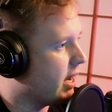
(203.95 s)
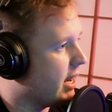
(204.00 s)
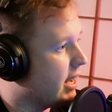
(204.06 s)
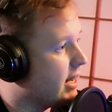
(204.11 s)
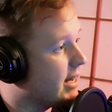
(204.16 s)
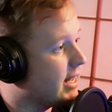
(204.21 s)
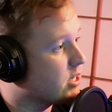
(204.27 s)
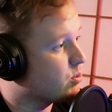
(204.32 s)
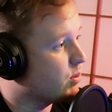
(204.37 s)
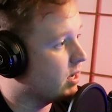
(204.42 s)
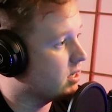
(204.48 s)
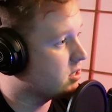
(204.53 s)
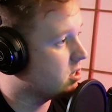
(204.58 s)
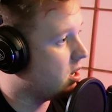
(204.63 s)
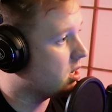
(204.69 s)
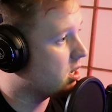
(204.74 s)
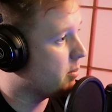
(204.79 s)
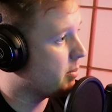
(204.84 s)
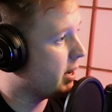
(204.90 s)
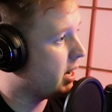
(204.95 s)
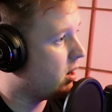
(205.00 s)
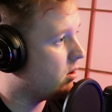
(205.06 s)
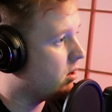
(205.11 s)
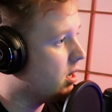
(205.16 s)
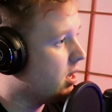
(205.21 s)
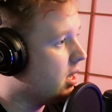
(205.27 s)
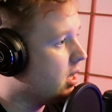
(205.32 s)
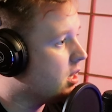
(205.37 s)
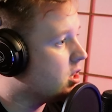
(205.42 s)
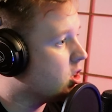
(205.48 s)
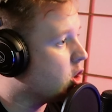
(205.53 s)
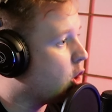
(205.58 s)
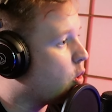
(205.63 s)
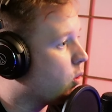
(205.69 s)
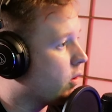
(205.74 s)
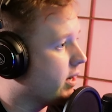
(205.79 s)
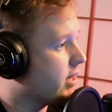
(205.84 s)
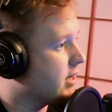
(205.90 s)
And that's when I talk about
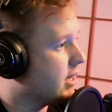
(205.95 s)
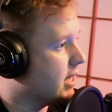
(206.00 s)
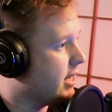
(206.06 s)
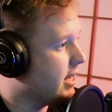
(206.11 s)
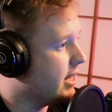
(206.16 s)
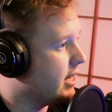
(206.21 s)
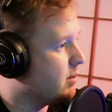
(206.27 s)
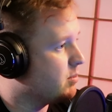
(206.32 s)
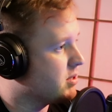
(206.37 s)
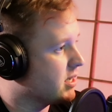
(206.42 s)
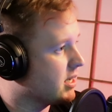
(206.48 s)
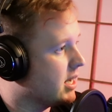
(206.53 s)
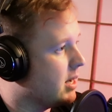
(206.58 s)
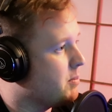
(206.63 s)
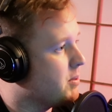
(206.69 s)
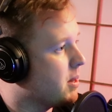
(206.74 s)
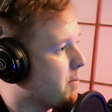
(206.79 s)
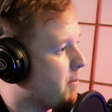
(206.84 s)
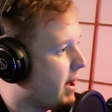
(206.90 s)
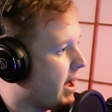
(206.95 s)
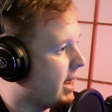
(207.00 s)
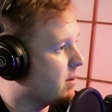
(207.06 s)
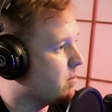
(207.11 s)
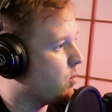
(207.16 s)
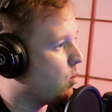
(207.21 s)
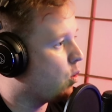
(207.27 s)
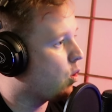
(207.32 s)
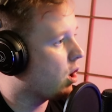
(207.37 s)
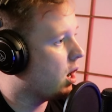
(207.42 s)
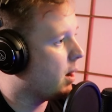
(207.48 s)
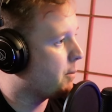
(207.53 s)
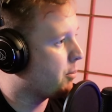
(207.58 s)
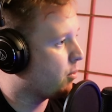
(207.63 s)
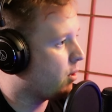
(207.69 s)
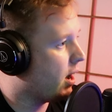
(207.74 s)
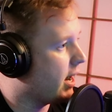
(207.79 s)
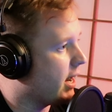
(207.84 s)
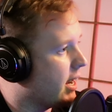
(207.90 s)
lowering the hips and keeping the back more
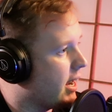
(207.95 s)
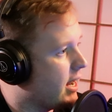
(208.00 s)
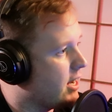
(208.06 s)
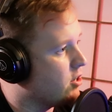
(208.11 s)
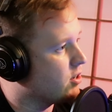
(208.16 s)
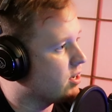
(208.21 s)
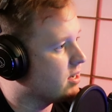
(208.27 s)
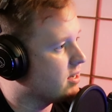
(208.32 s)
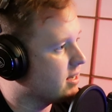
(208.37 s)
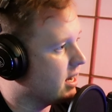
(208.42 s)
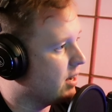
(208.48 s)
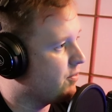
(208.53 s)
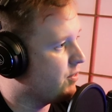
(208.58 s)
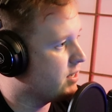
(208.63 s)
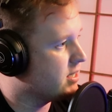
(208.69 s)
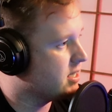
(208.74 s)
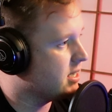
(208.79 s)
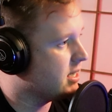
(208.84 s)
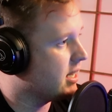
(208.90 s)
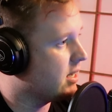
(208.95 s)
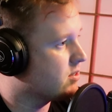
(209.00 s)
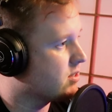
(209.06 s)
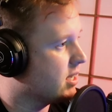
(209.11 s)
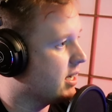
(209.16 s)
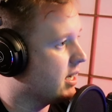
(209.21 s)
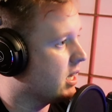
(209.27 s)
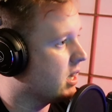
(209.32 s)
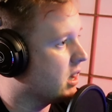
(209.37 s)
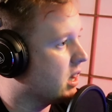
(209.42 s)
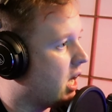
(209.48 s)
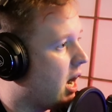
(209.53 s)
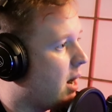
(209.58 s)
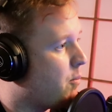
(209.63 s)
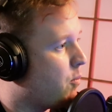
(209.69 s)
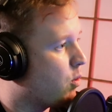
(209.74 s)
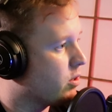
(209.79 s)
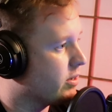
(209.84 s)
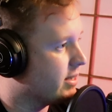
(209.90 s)
upright, and you could definitely see that I was getting a lot
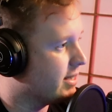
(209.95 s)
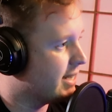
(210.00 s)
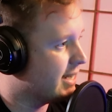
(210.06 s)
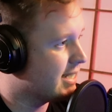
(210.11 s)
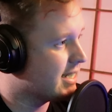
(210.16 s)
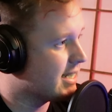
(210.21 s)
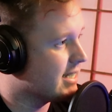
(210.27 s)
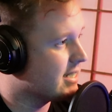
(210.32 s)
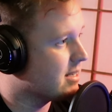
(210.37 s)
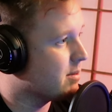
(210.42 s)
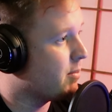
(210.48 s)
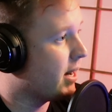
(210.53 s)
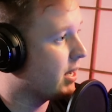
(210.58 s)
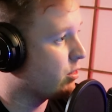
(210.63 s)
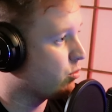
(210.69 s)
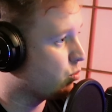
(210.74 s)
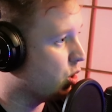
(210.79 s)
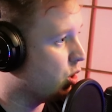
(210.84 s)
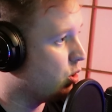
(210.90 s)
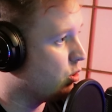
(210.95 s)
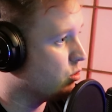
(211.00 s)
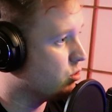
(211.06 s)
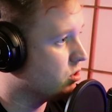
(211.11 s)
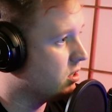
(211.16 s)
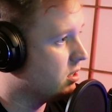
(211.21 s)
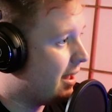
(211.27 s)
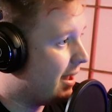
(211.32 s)
more distance in my throws.